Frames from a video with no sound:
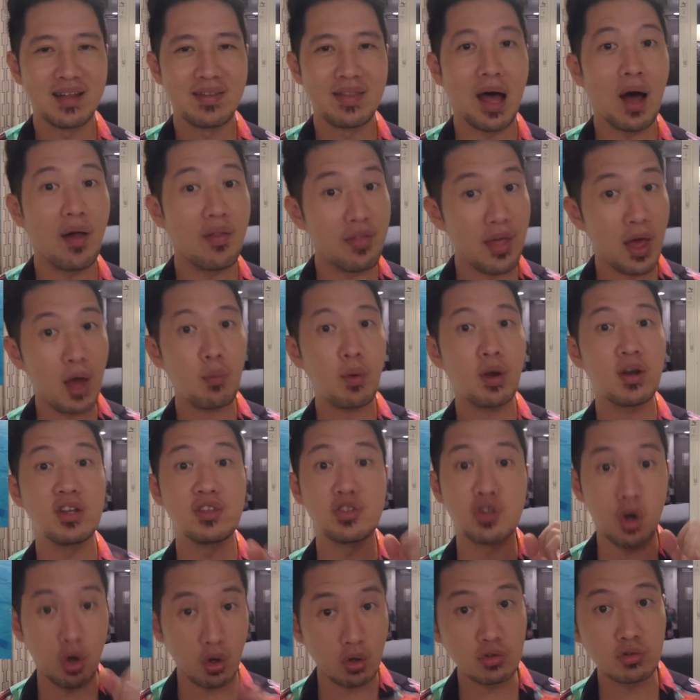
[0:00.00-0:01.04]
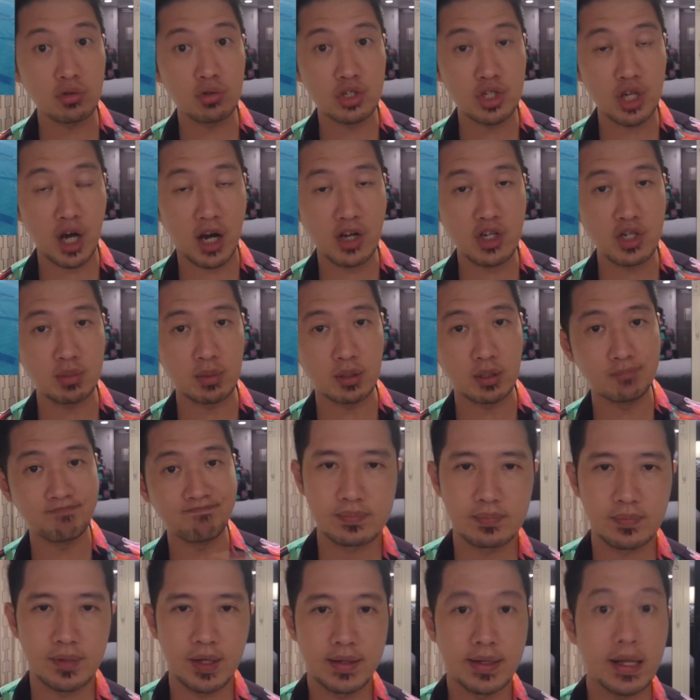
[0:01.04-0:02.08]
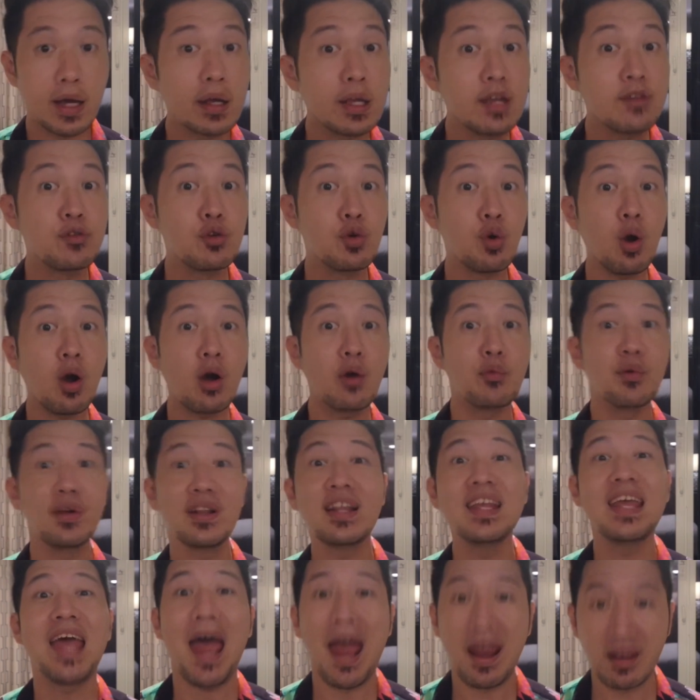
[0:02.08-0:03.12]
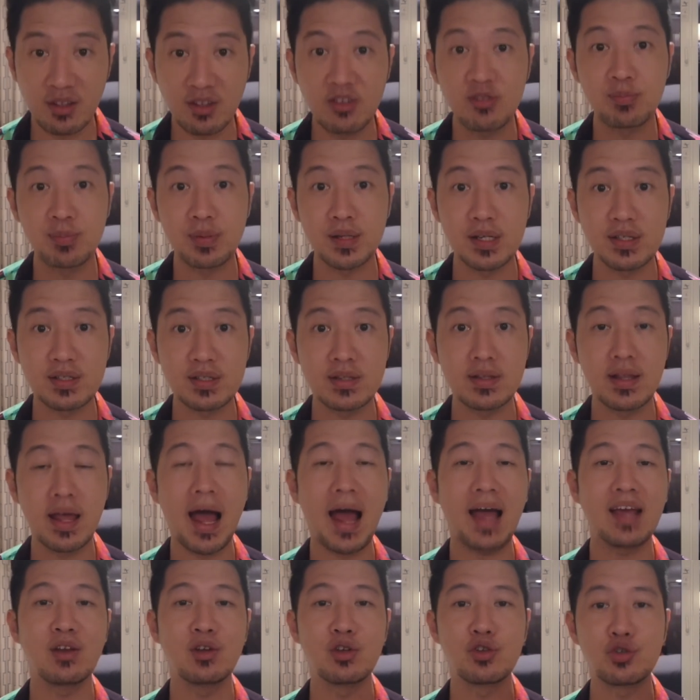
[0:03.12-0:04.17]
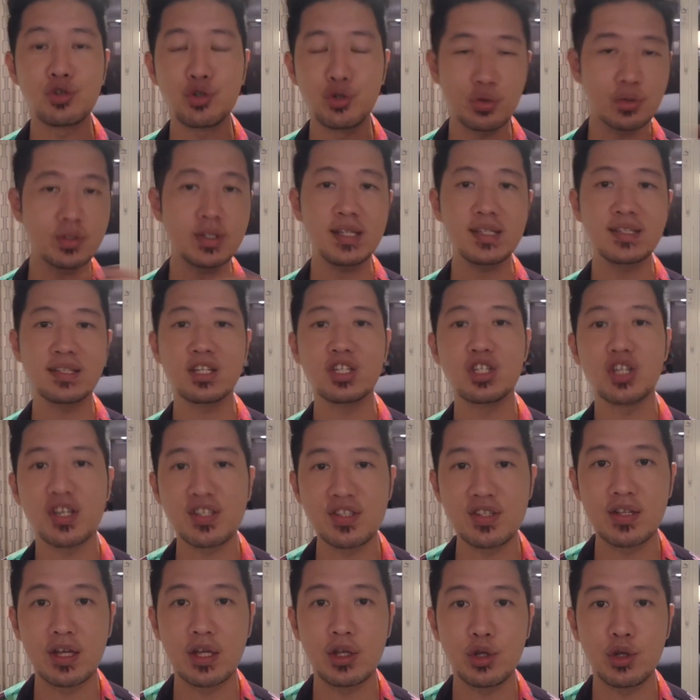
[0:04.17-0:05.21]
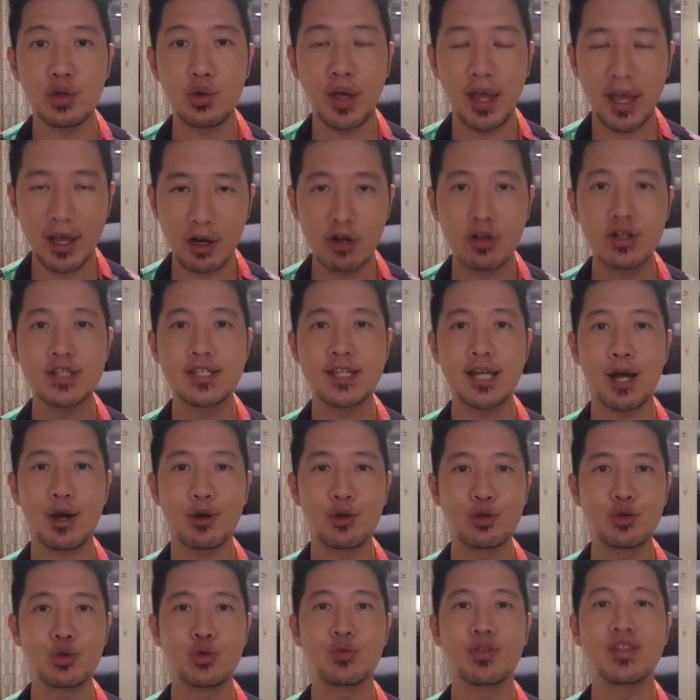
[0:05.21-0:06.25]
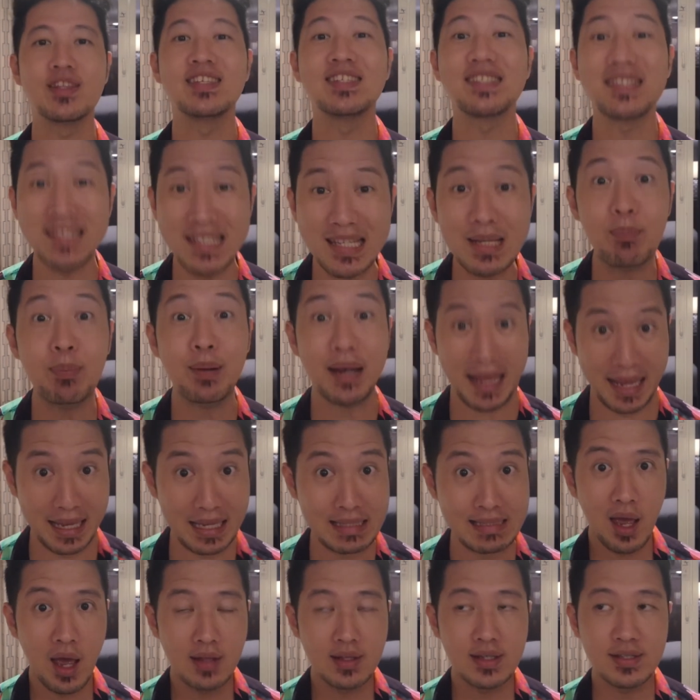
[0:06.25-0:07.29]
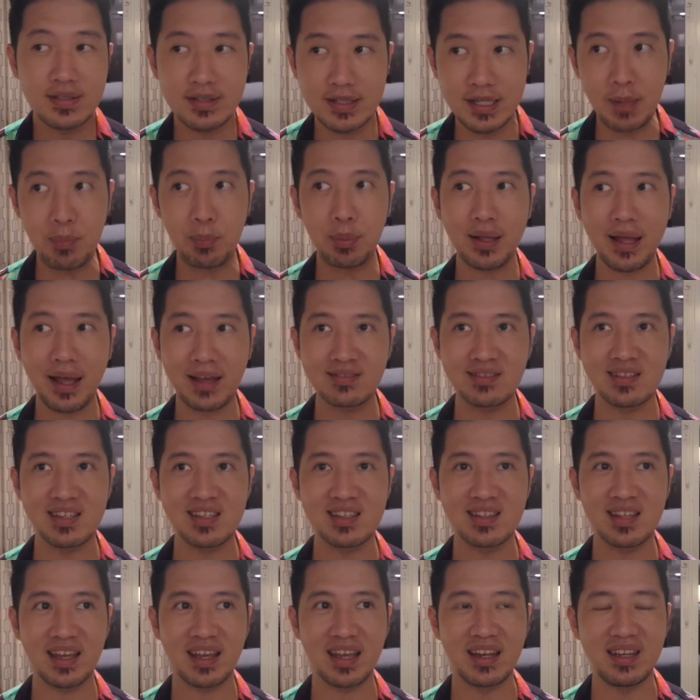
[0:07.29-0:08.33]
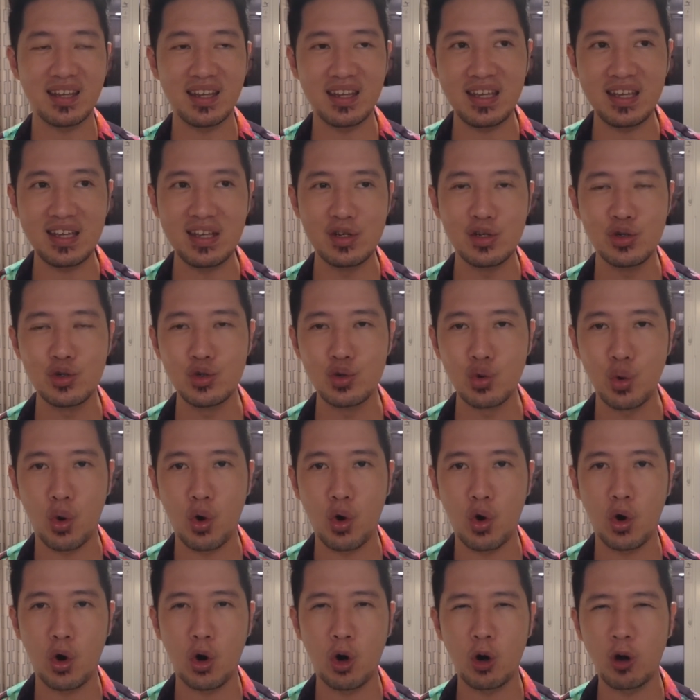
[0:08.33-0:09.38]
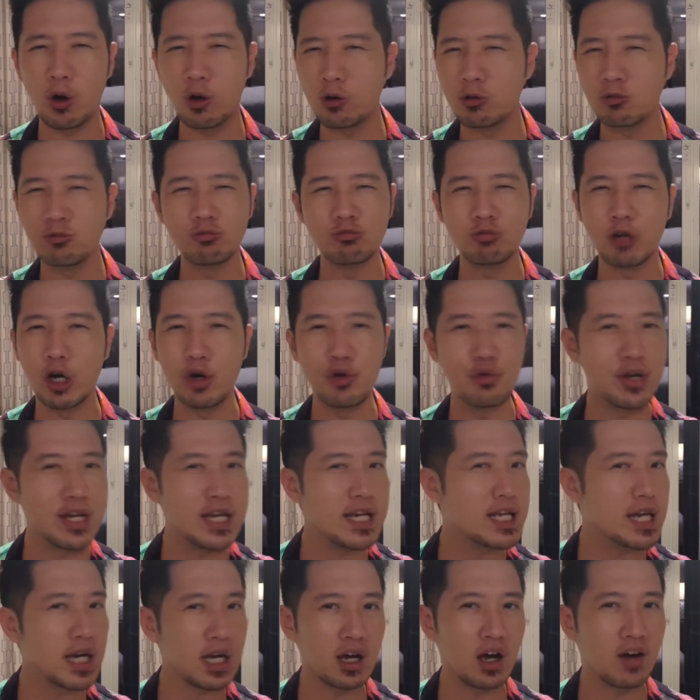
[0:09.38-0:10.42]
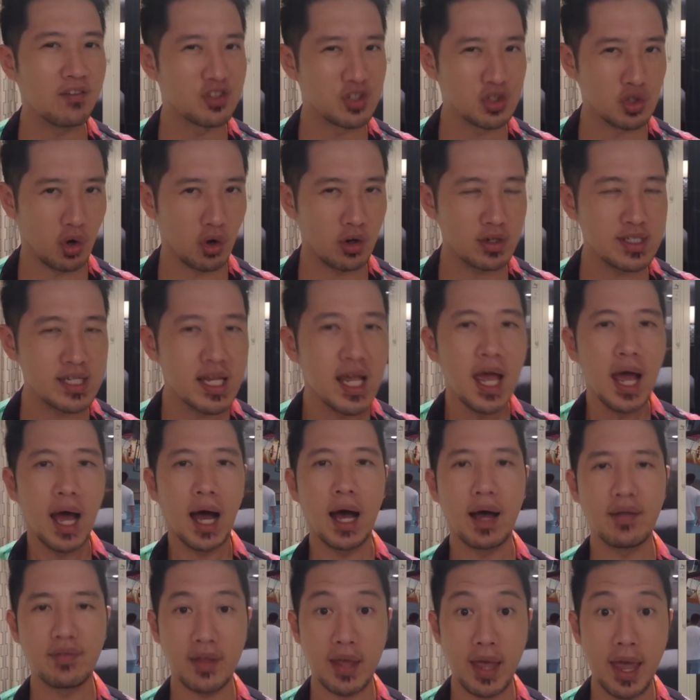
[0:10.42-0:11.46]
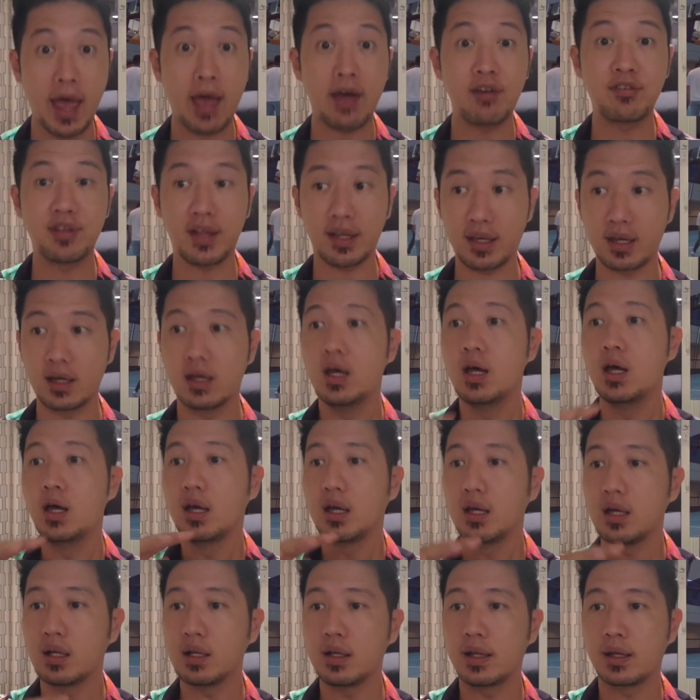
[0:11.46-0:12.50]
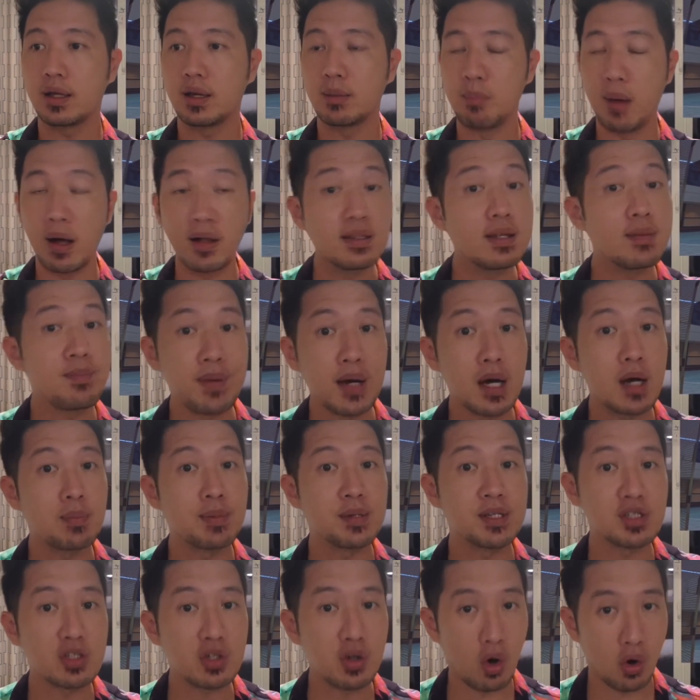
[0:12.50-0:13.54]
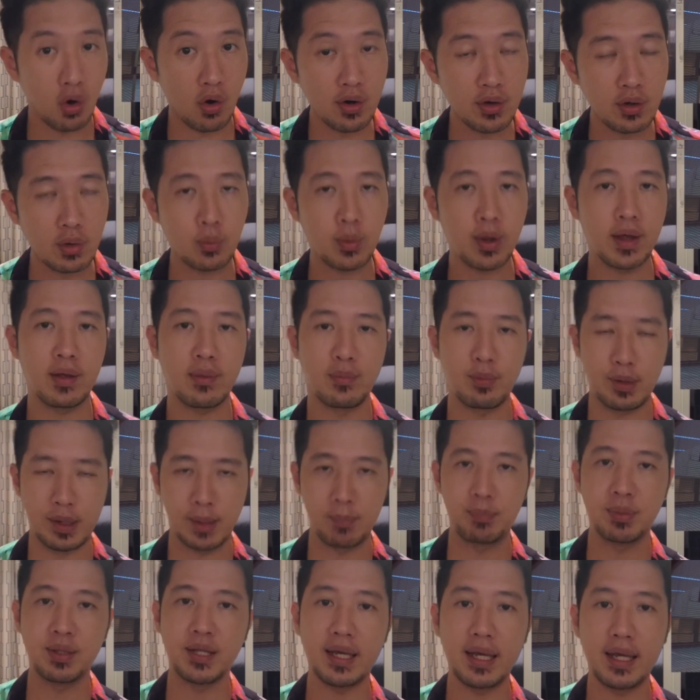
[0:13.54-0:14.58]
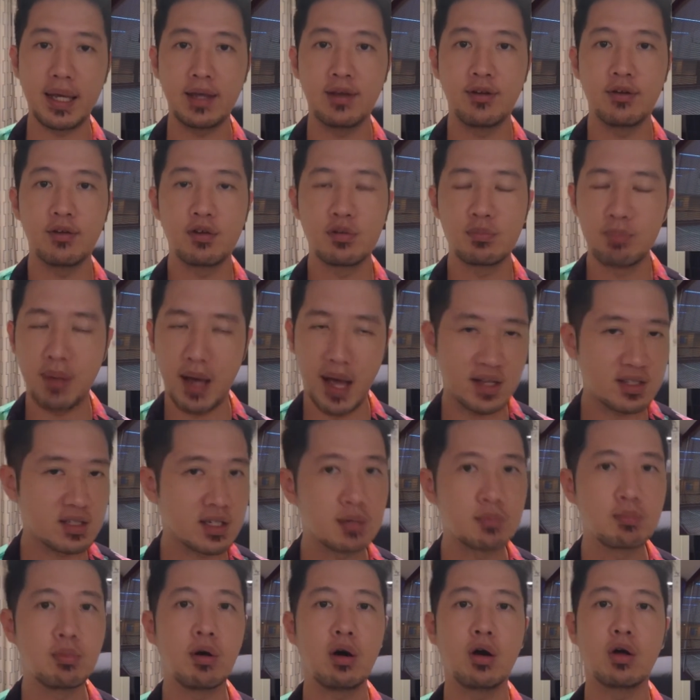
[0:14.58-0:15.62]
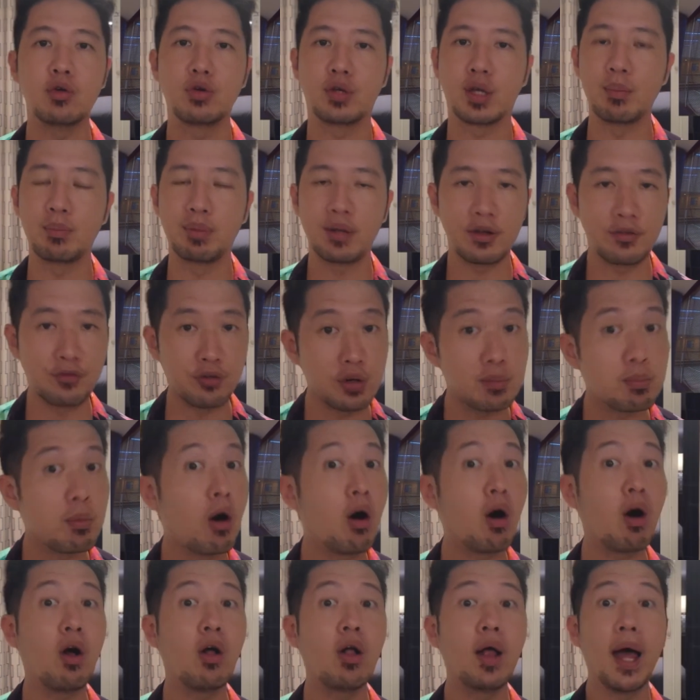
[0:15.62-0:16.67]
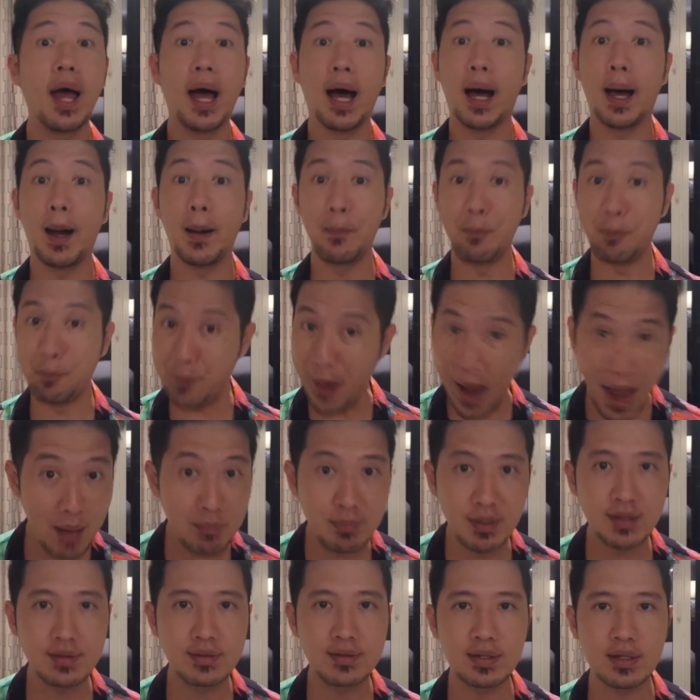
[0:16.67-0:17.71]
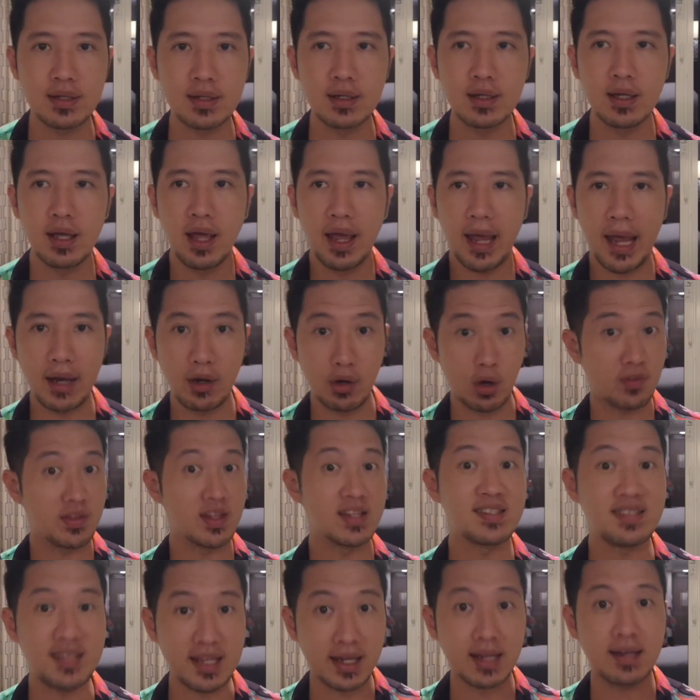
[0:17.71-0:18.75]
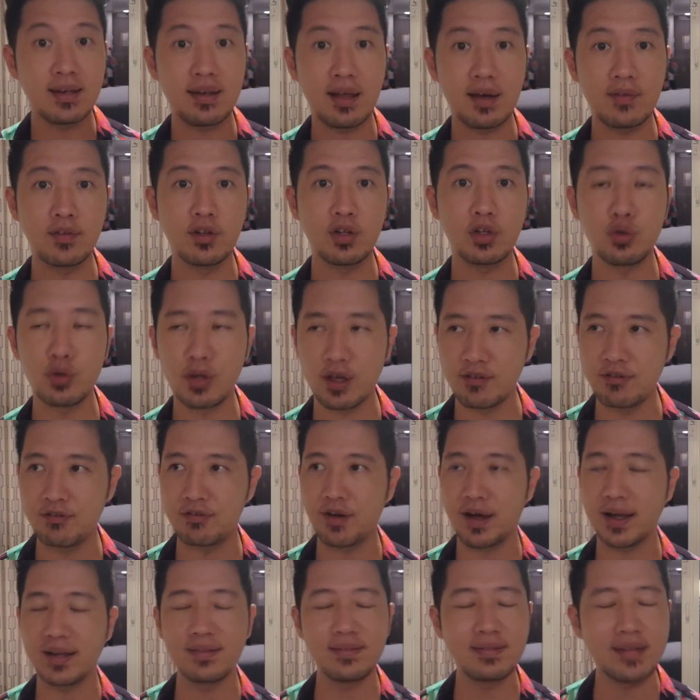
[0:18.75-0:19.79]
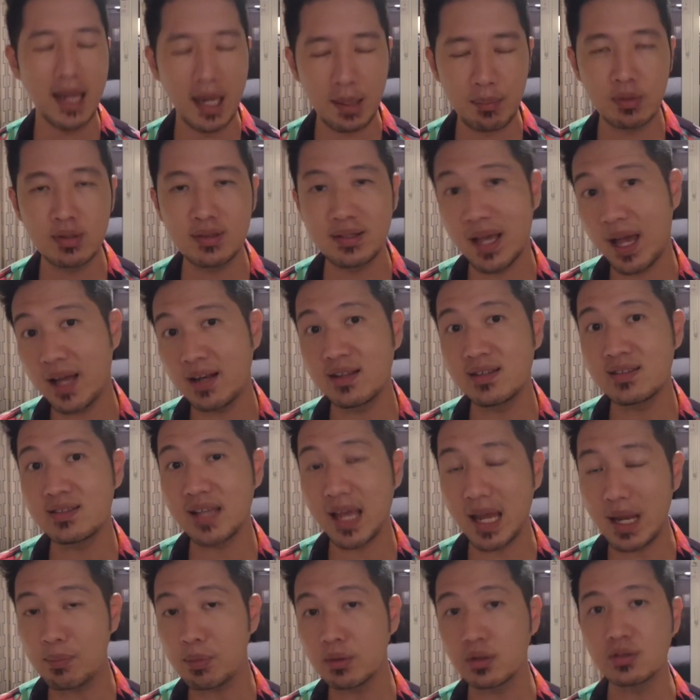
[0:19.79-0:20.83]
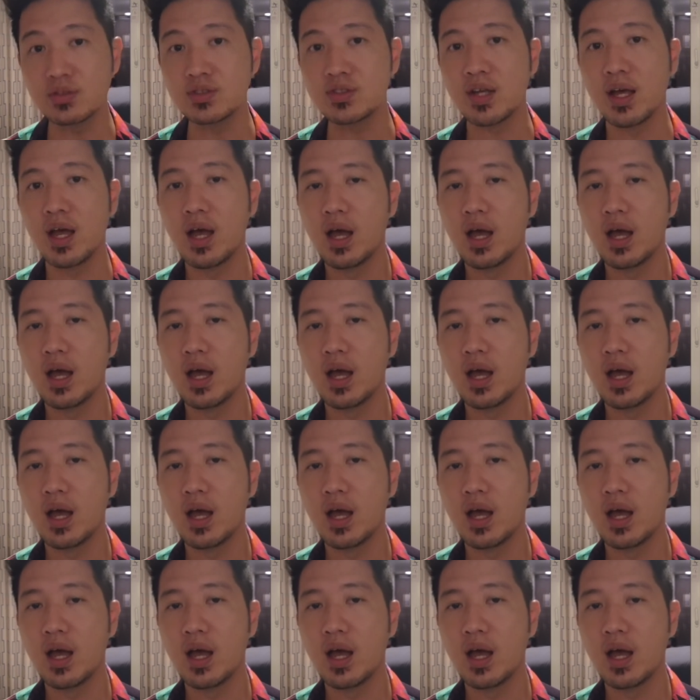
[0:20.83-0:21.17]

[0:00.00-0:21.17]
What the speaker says: Now that one is also chargeable. Now, if you're a really active person, then I truly suggest that you head on down to the Seaplex. The Seaplex is like an indoor arena of sorts. They have like a multi-purpose court where you can play basketball, you can play football, badminton, and on the second level you can find table tennis tables.